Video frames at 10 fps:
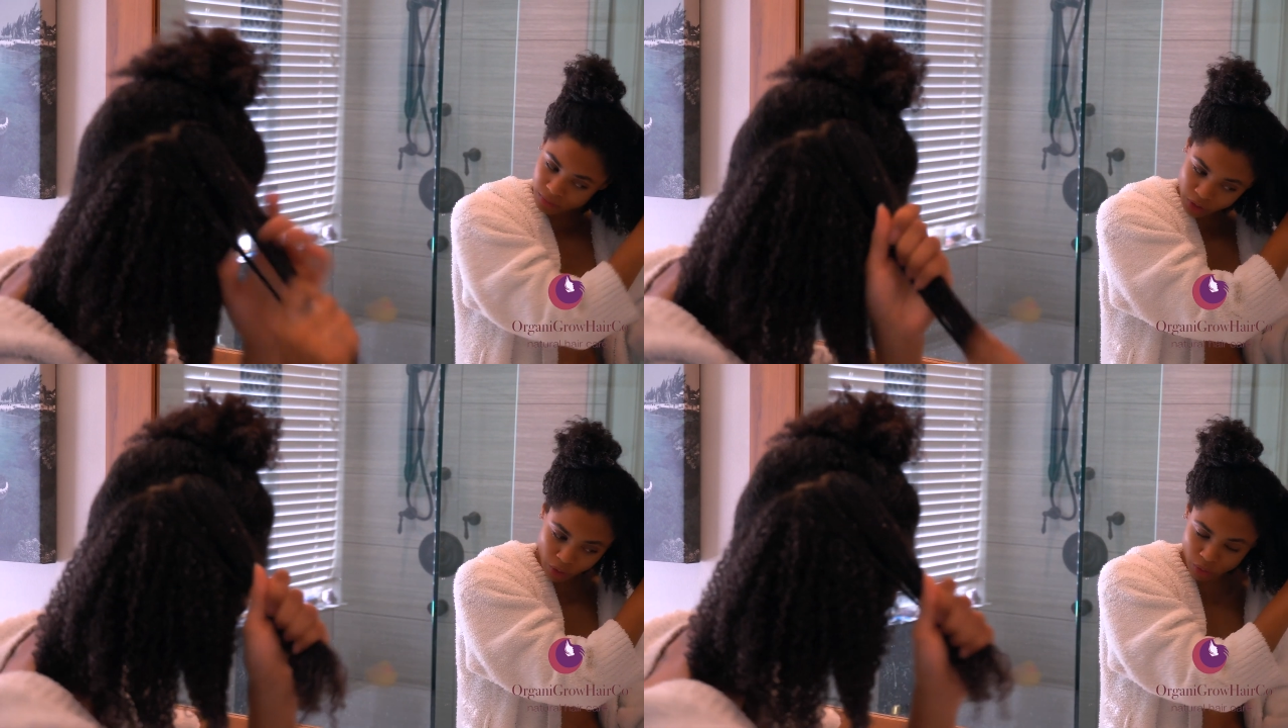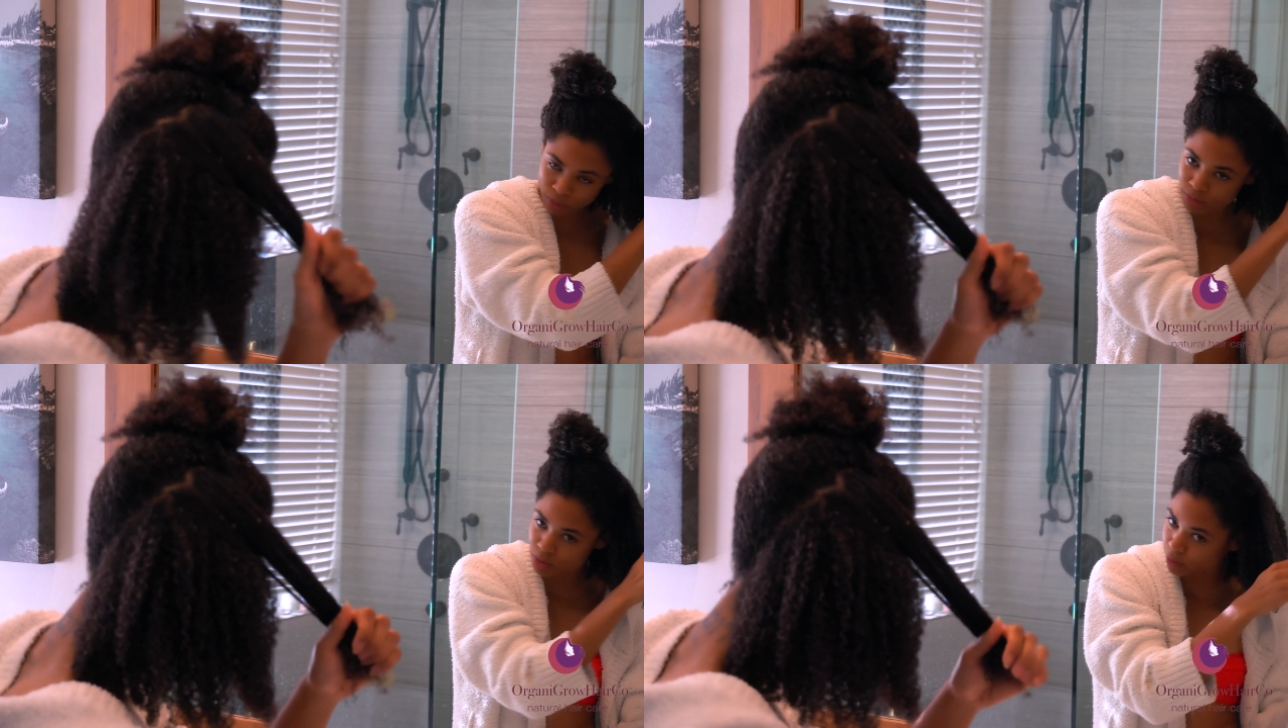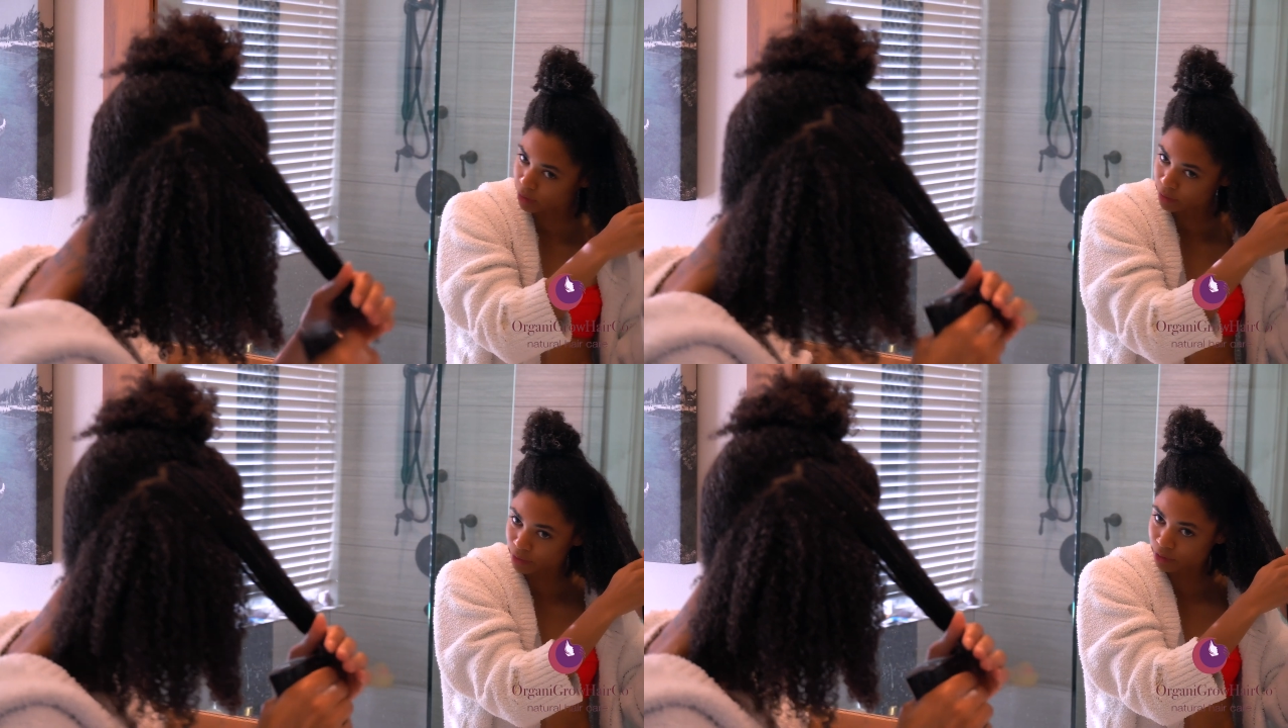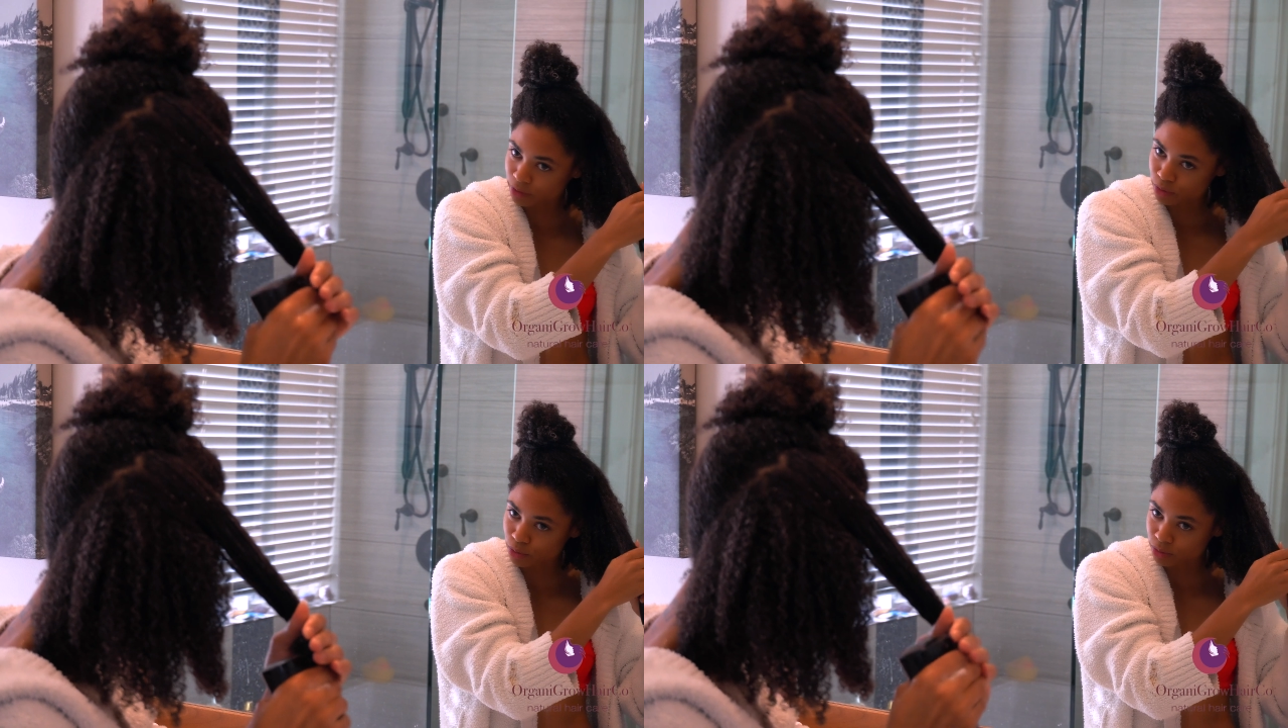combs, whatever
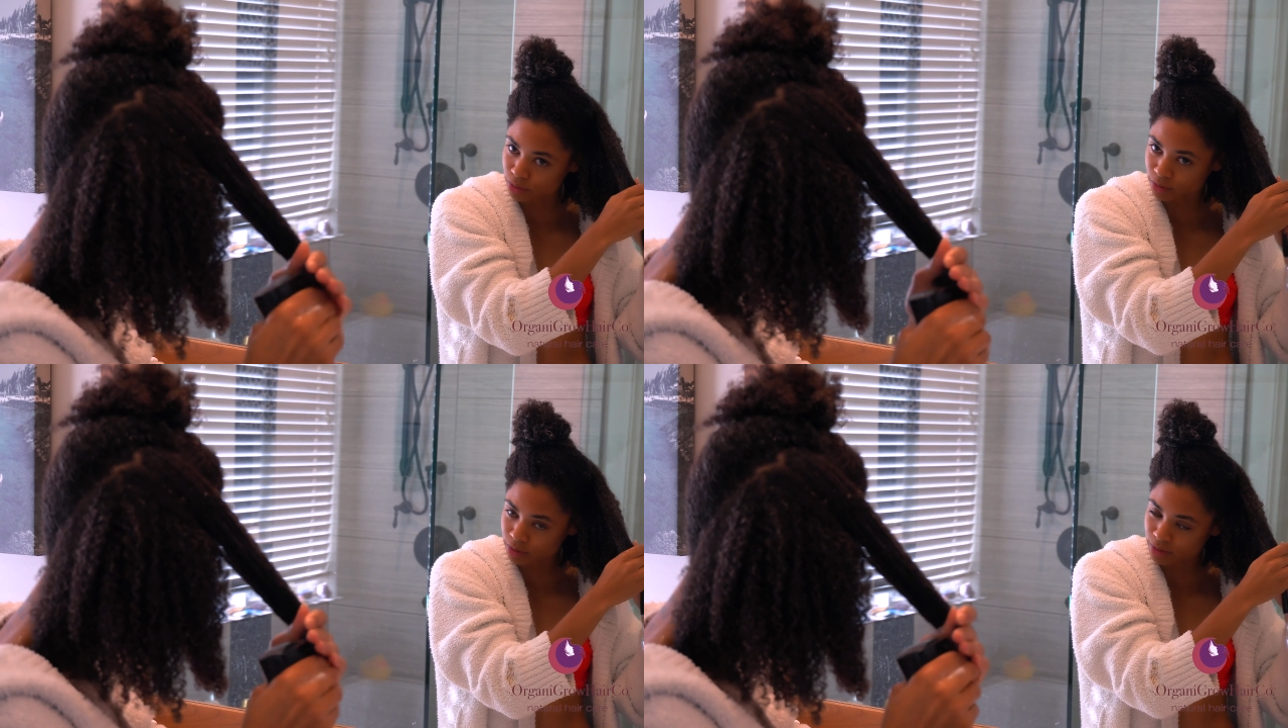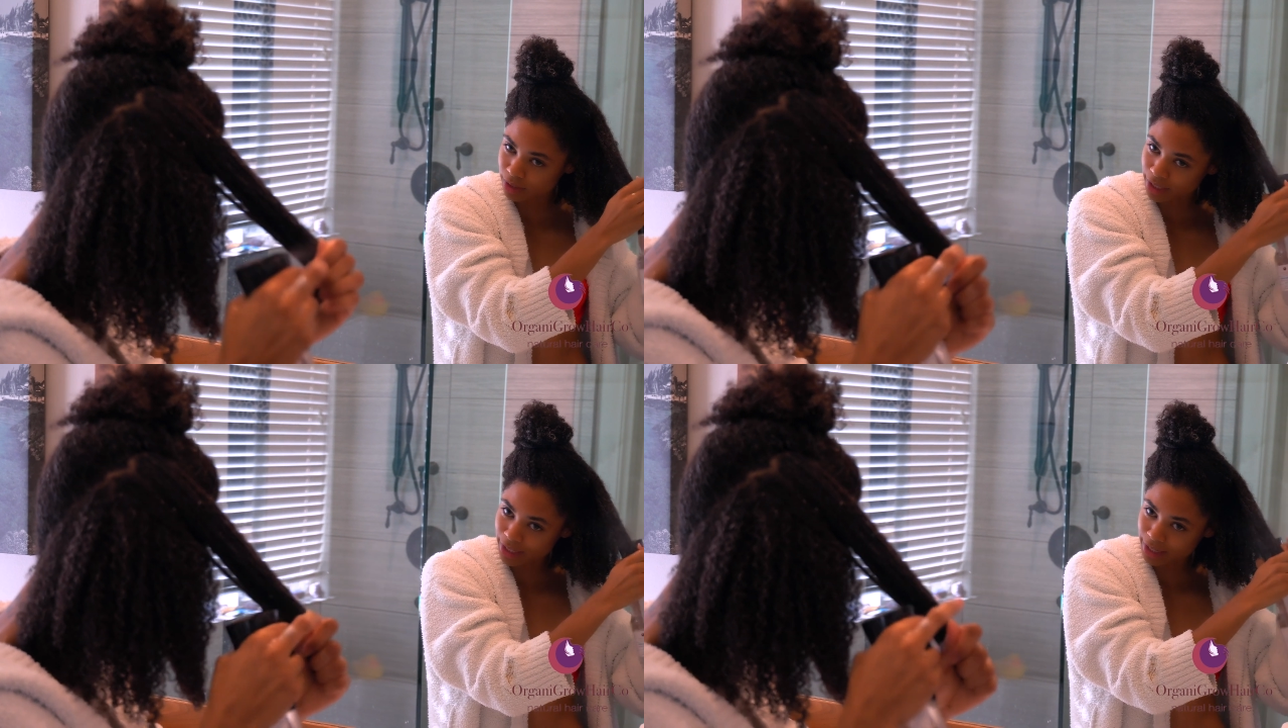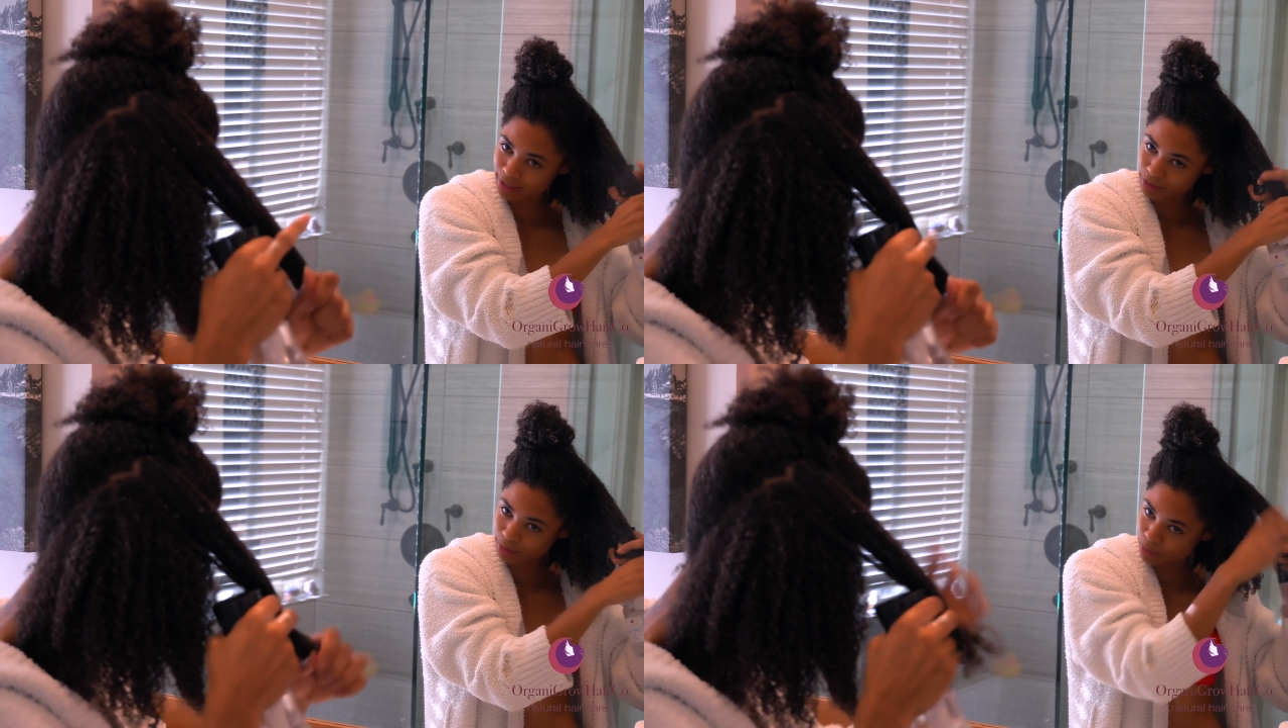tools I need at the